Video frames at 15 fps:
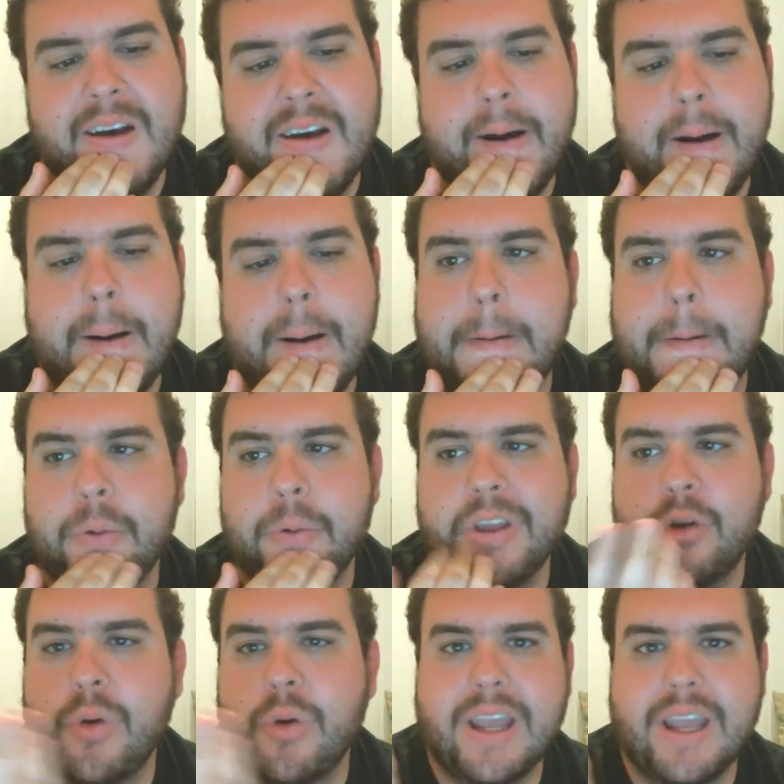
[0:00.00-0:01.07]
Really
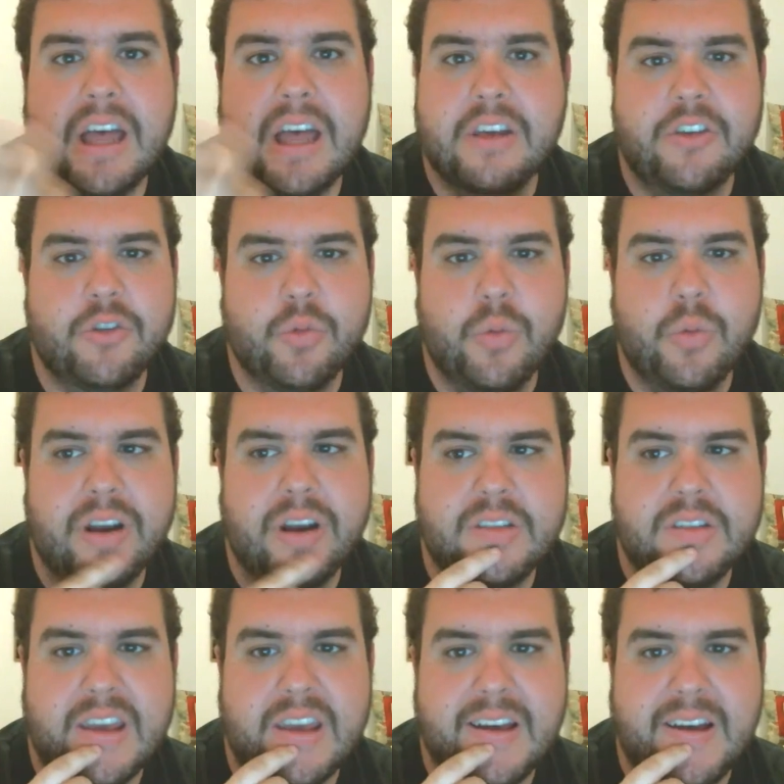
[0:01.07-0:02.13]
quick, guys, I just wanted to
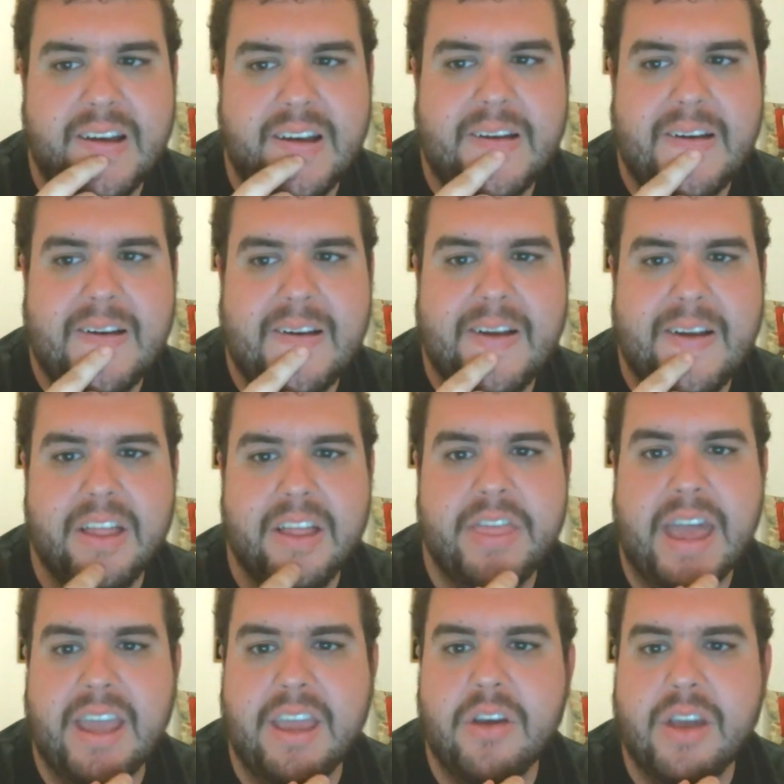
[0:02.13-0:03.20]
say
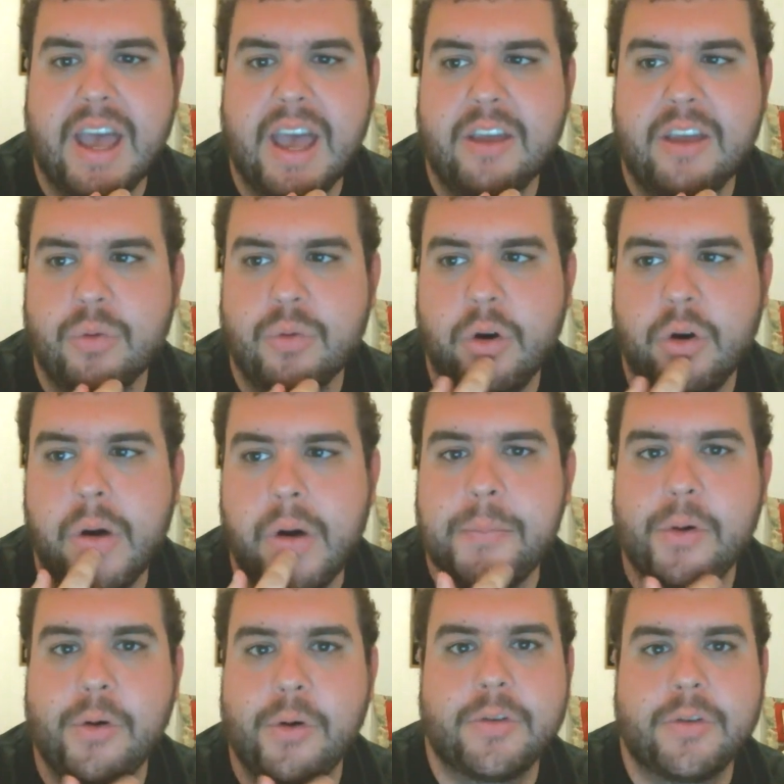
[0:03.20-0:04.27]
thank you, guys. We're
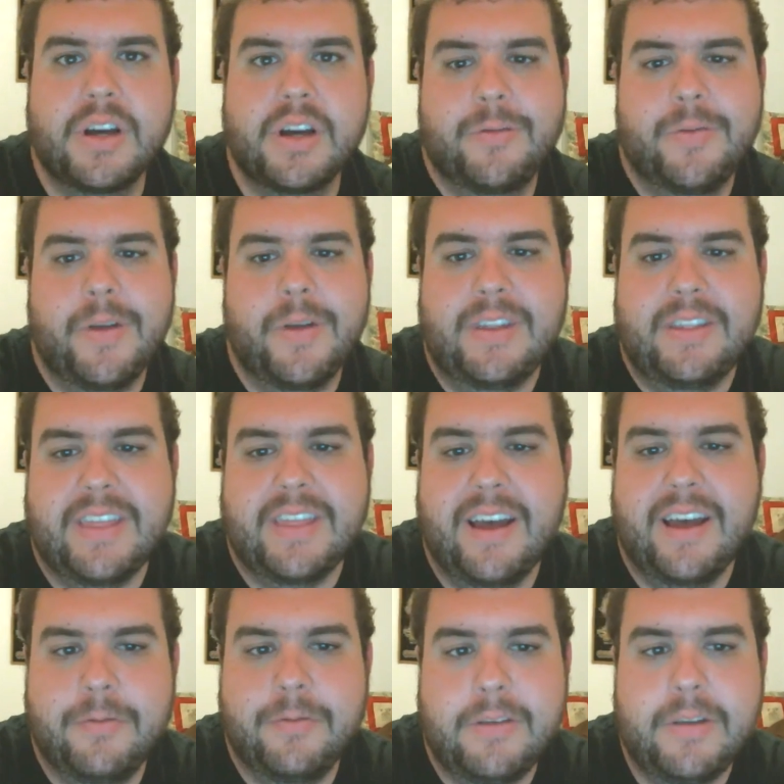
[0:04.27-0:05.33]
up over
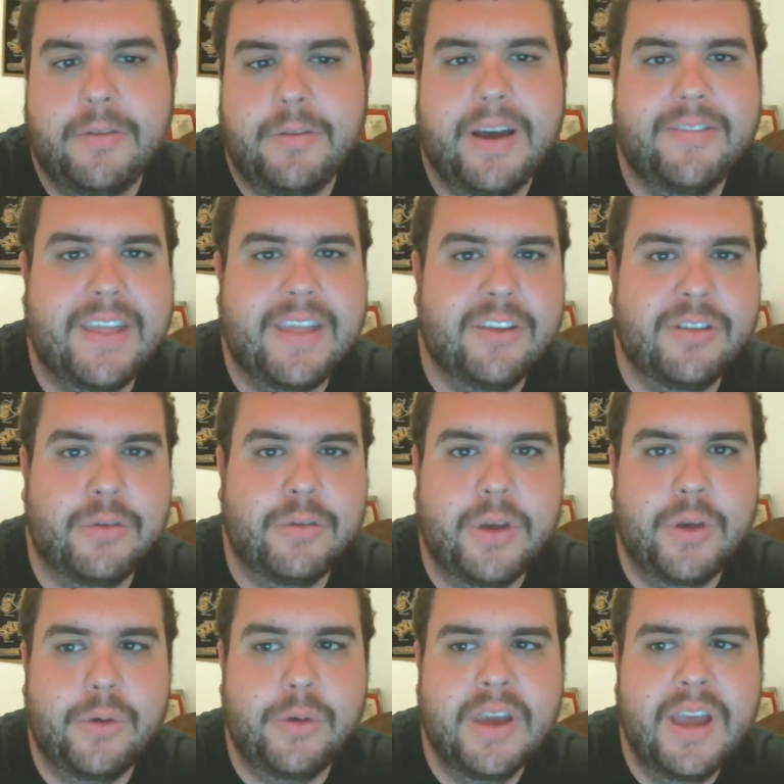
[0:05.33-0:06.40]
55,000
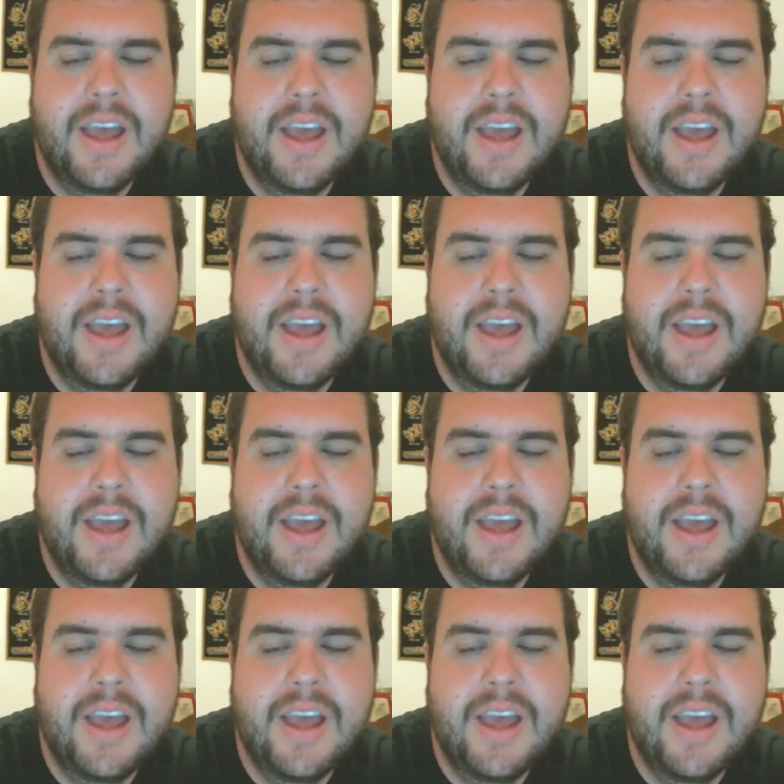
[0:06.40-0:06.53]
views.